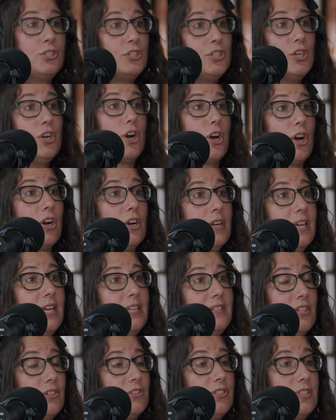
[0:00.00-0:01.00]
sure,
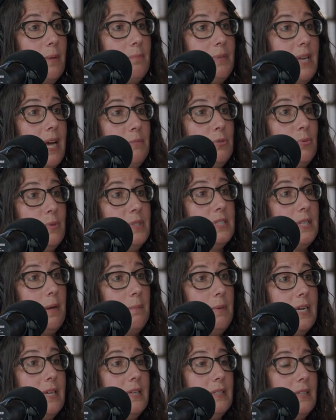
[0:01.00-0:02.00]
is there sometimes when
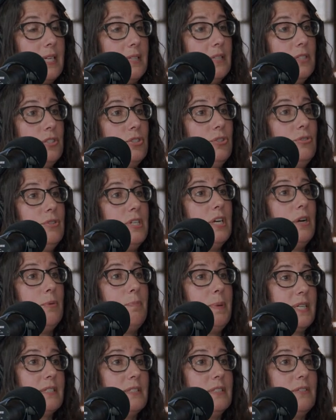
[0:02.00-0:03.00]
somebody like the studio
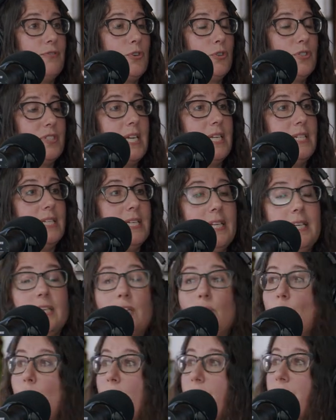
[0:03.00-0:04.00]
picks the first AD
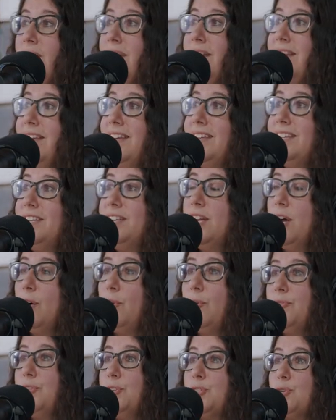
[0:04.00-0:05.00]
or, you
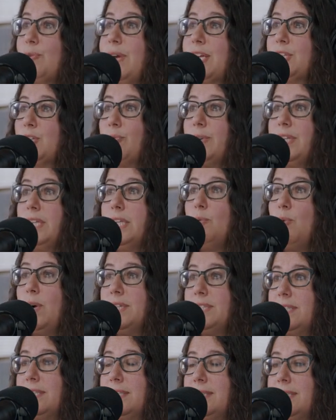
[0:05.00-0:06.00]
know, the director really
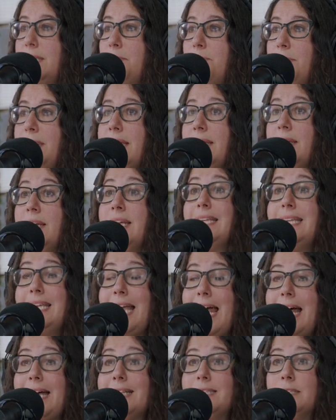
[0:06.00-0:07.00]
wants this DP?
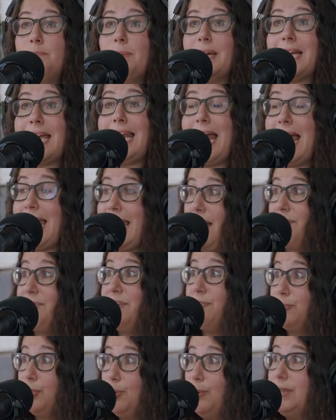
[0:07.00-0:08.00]
Yes, but can I have
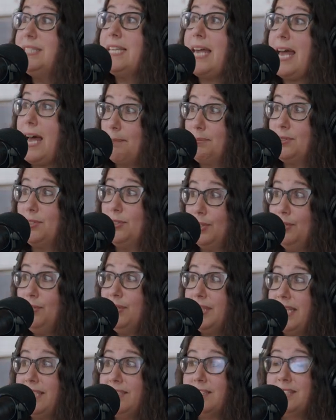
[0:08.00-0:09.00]
influence?
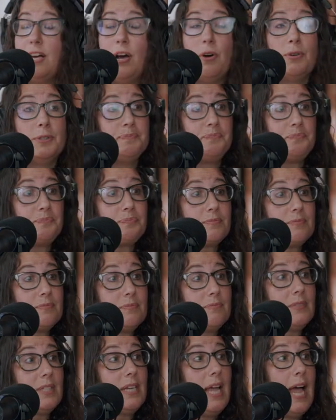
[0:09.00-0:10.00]
Absolutely. So
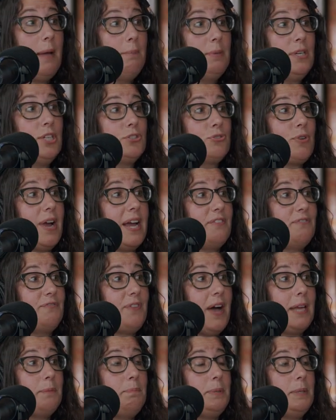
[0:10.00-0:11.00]
I'm going to try and
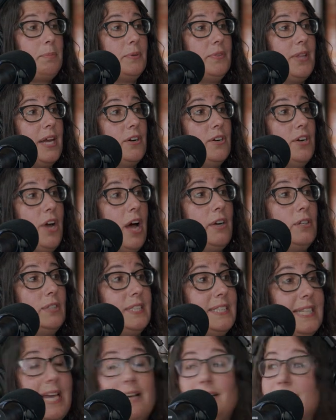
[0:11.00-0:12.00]
find people that are not
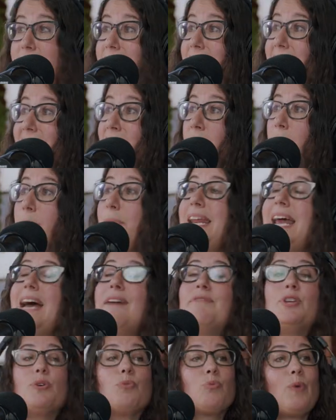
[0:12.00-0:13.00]
only talented, but
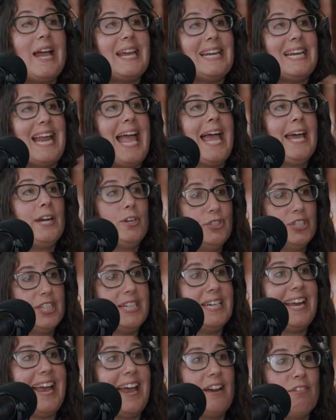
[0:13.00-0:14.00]
have the right
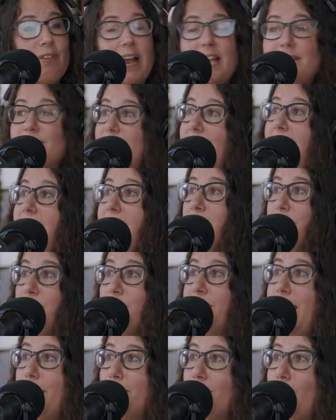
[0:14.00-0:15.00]
energy and right vibe
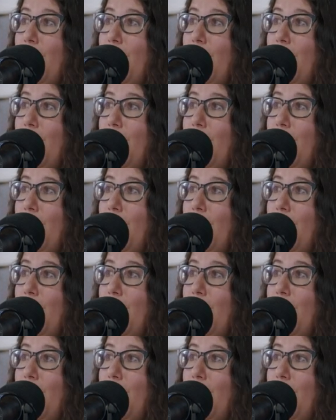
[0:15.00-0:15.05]
for that